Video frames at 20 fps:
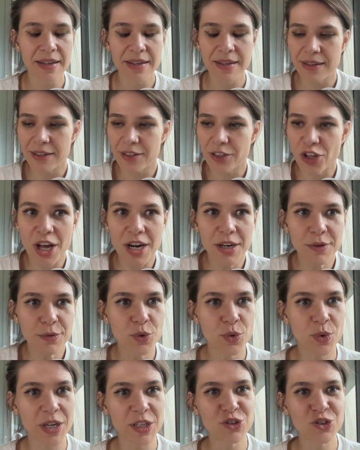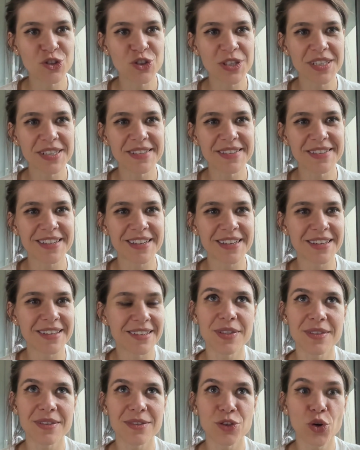a lot of questions
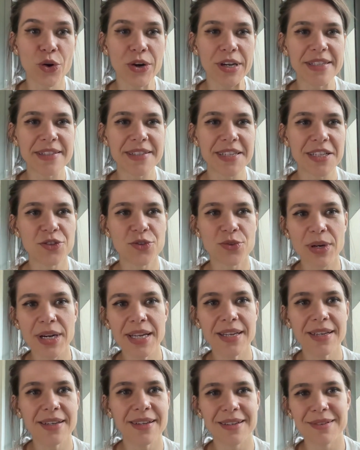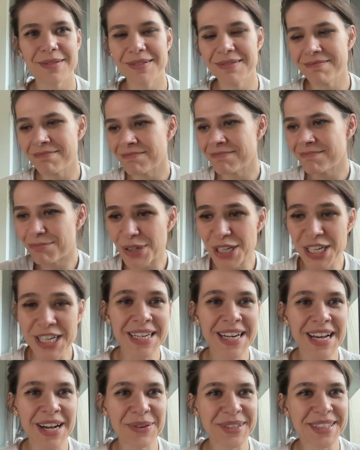and noise and drain and
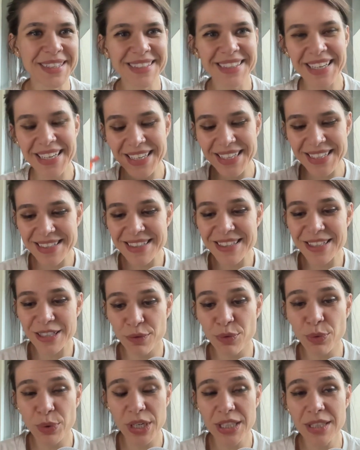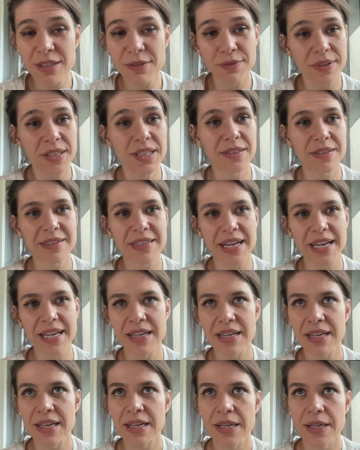burnout. And like, it really feels
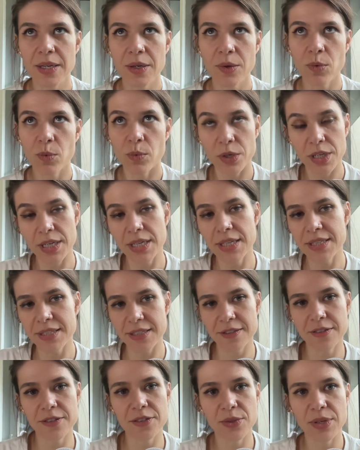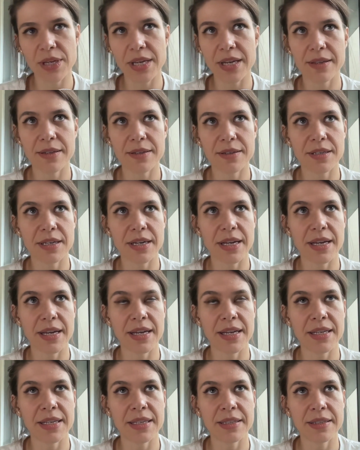like we're in this together.
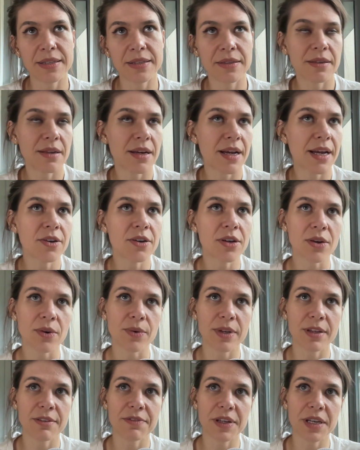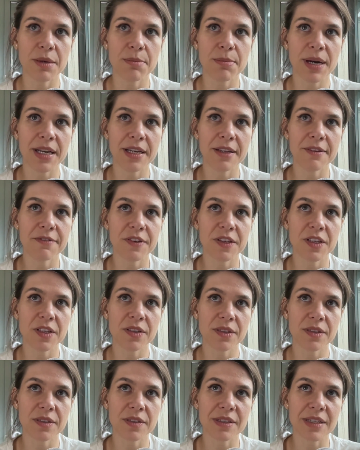And I don't know if anybody
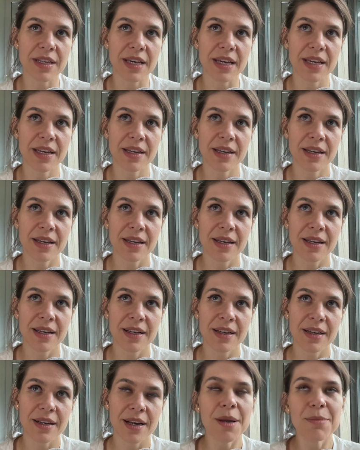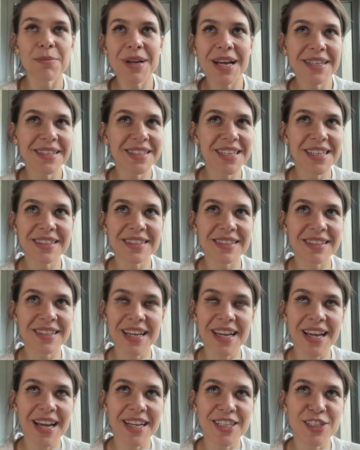feels like, I'm not yet an
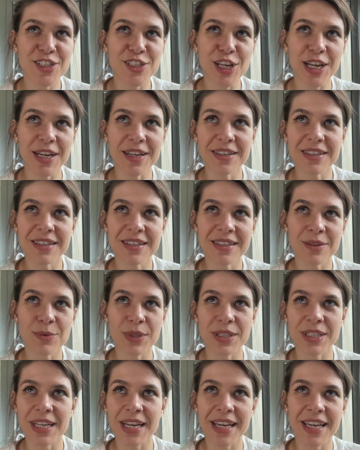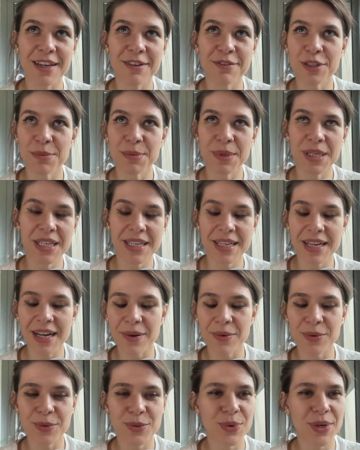AI designer. Will I ever be?
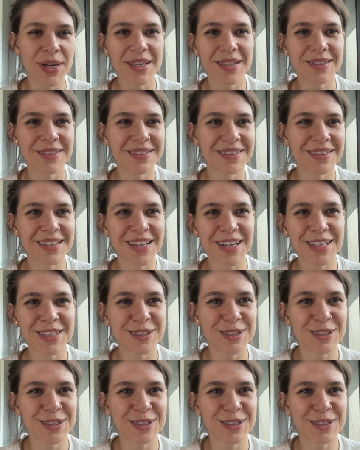How do I not